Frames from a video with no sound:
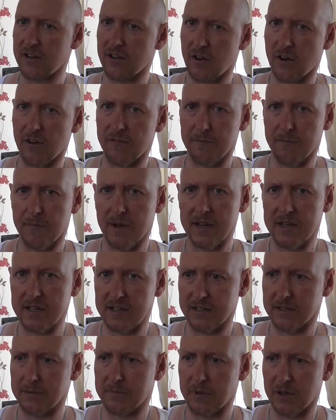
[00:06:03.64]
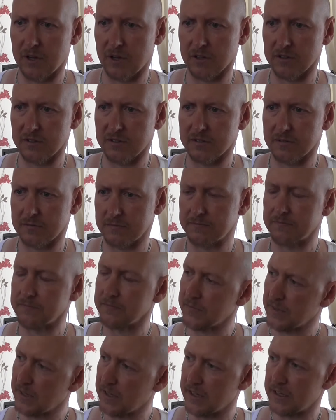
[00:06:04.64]
that I've made in the past
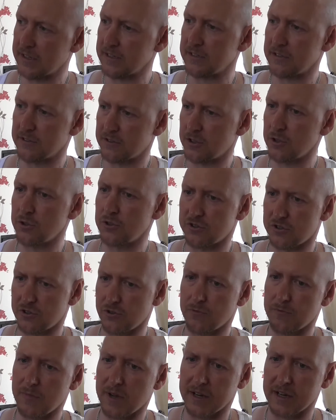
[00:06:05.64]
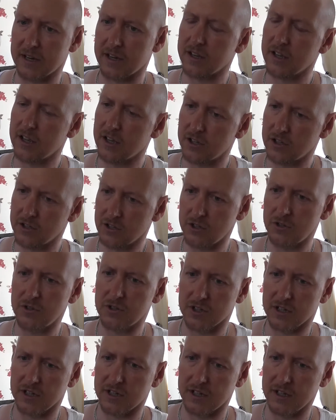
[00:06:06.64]
and do still make,
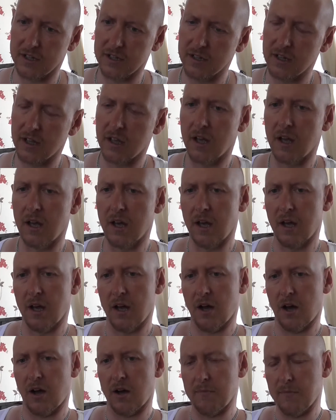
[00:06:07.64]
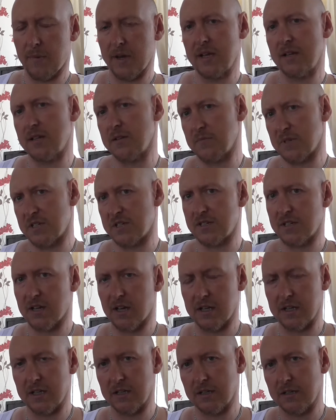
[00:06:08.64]
usually I make the
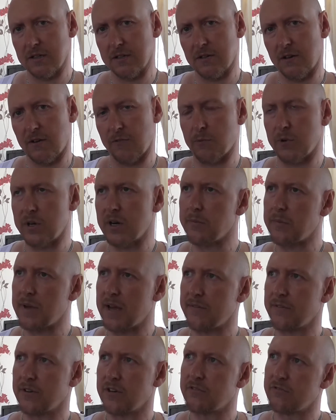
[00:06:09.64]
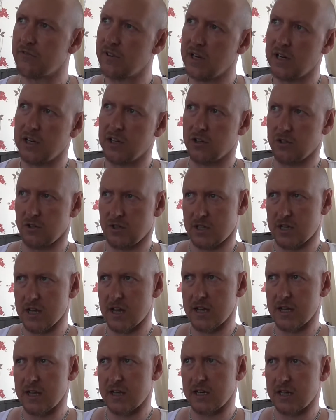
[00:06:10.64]
mistake of when I'm having a really good
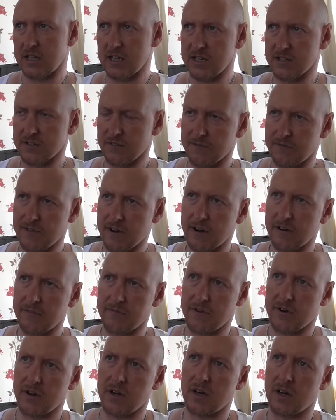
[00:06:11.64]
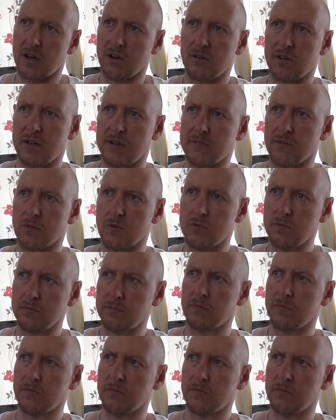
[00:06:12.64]
day and it is a very, very low level,